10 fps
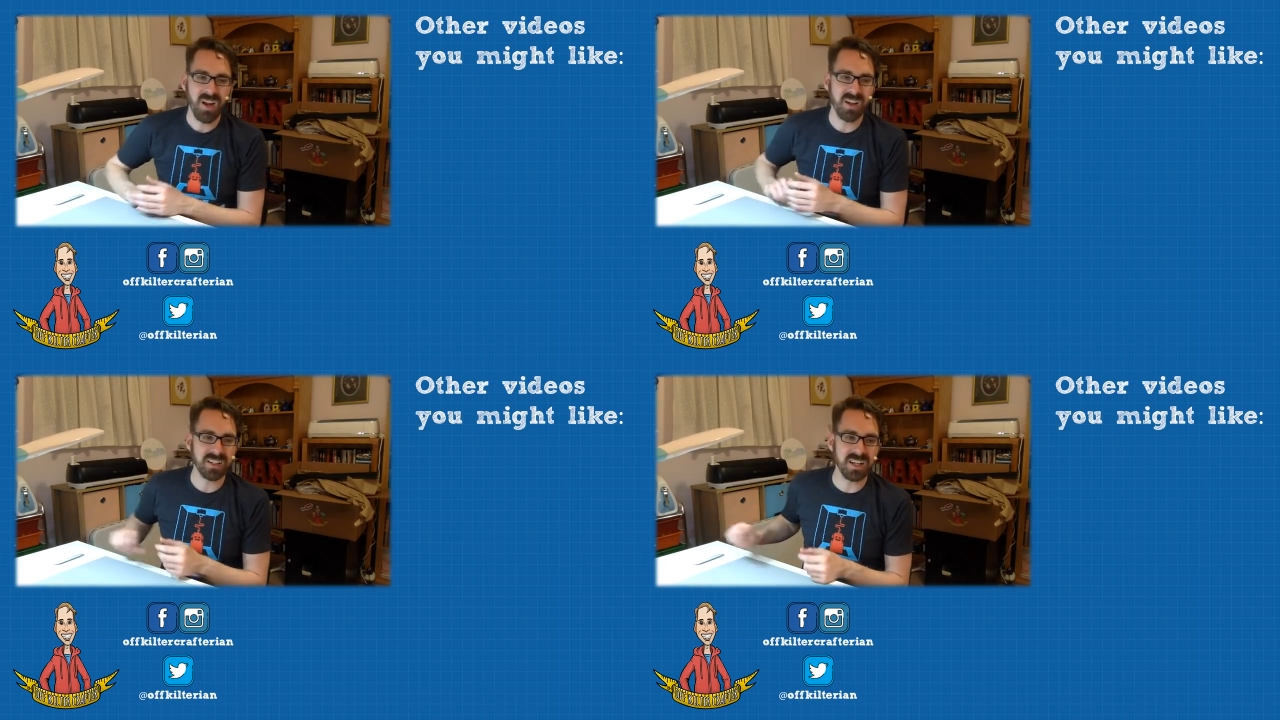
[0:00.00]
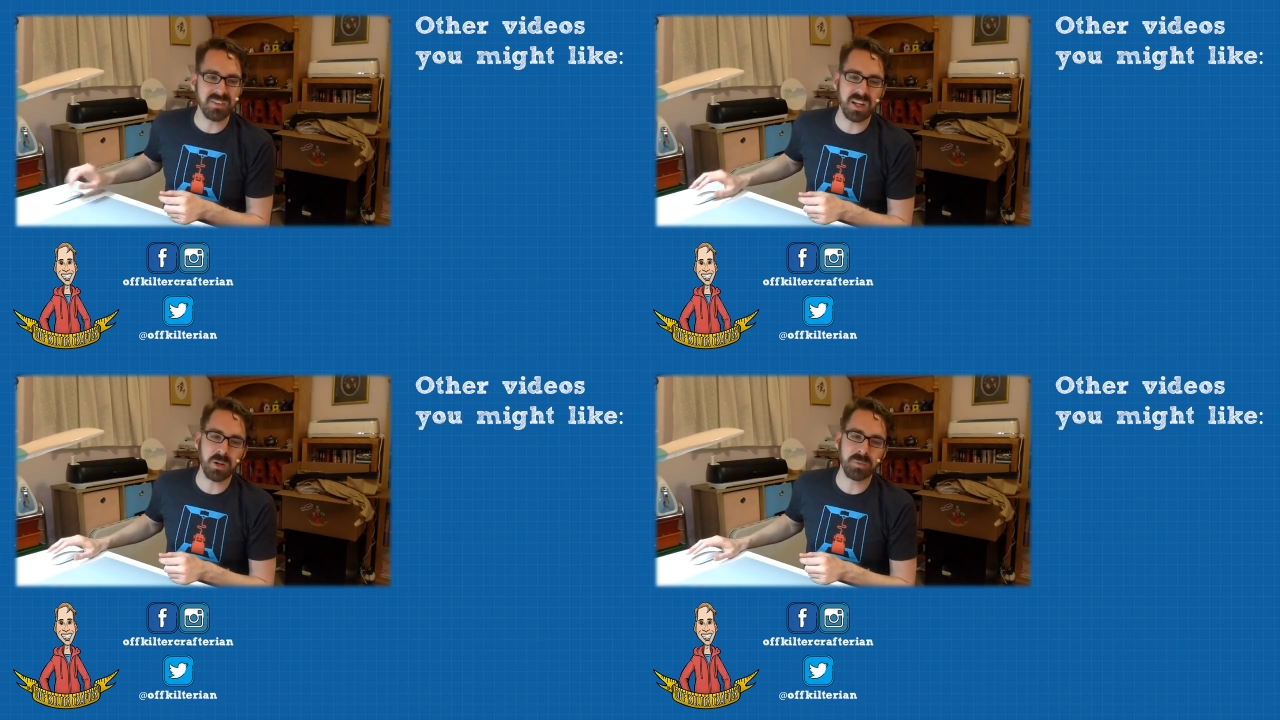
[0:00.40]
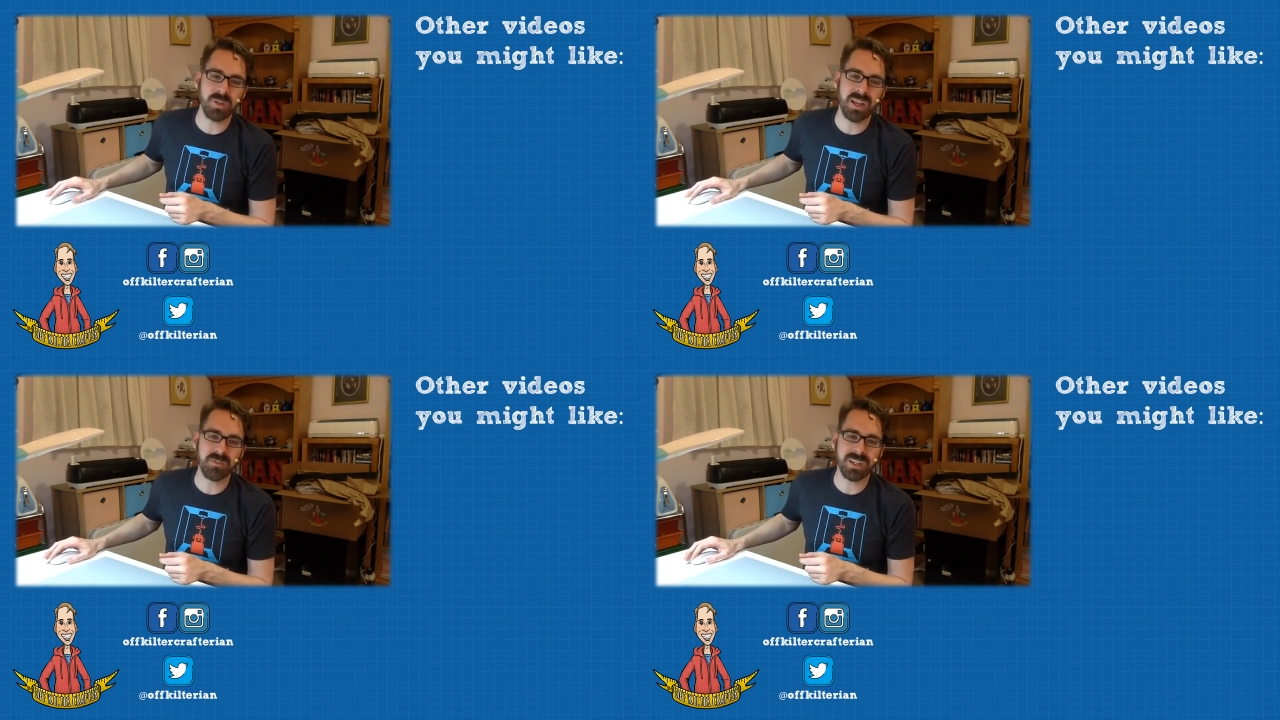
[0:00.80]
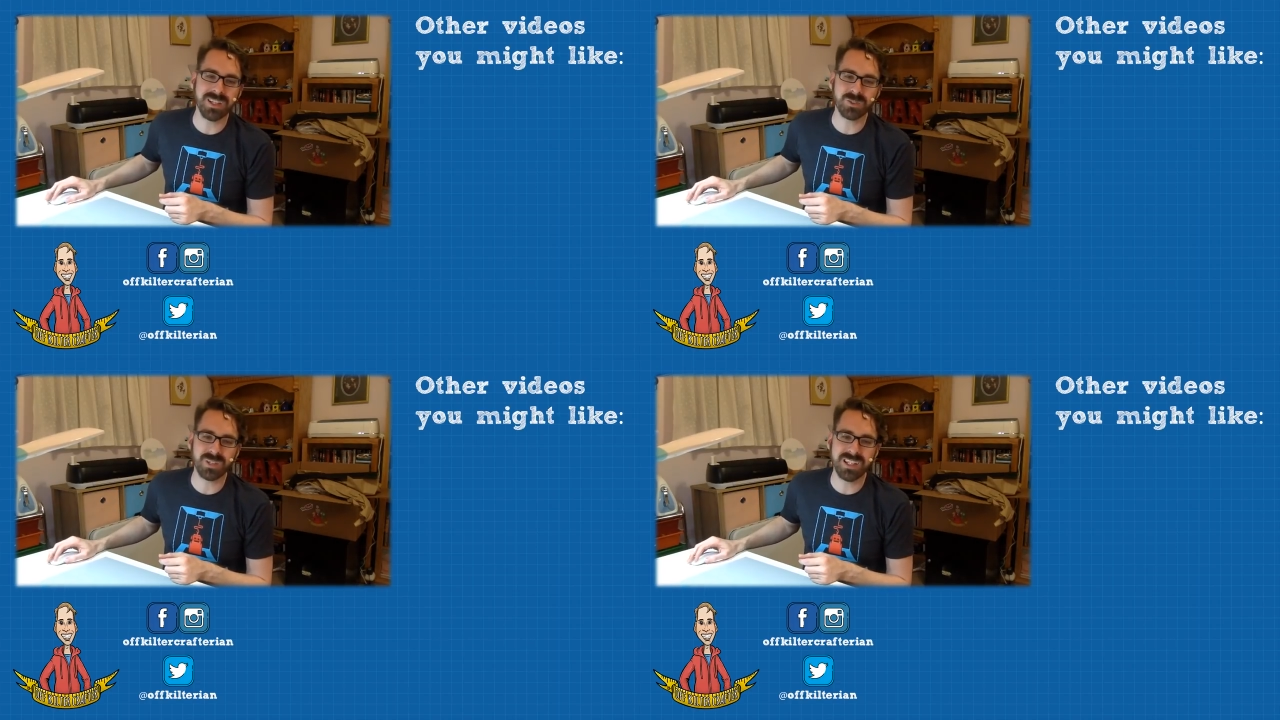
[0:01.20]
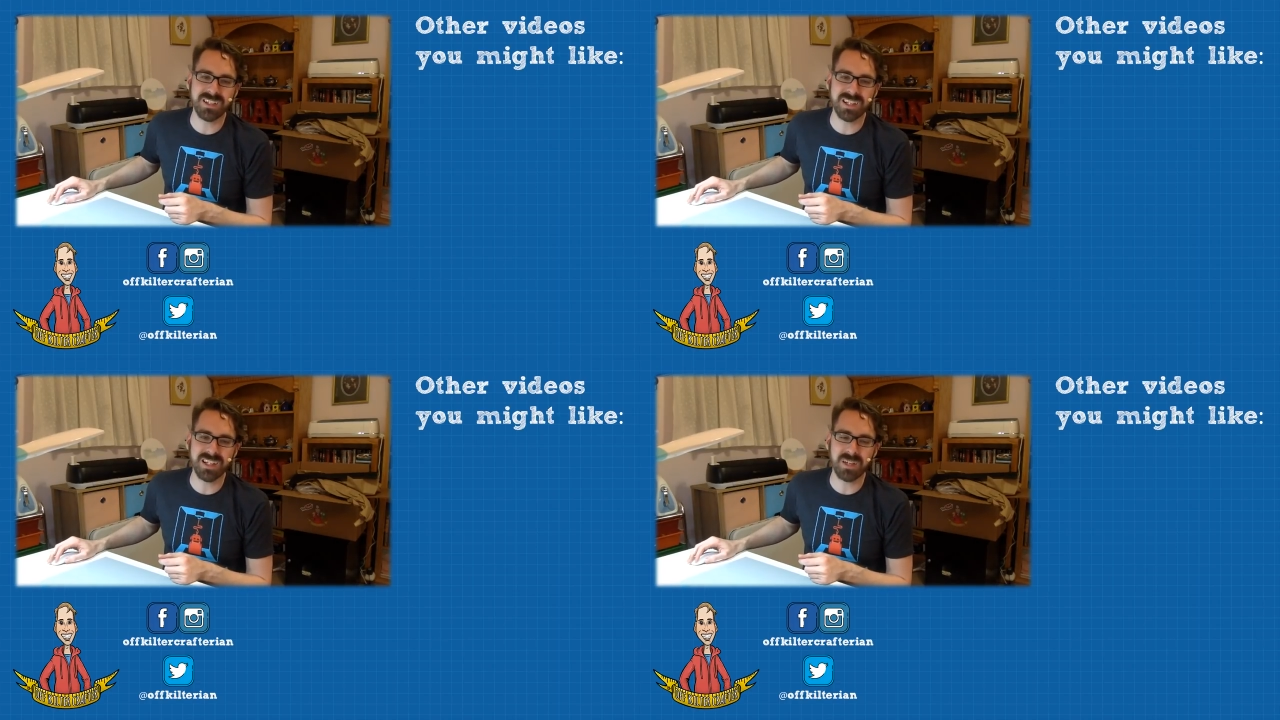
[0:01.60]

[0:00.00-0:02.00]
All right, guys, I hope you have a great night.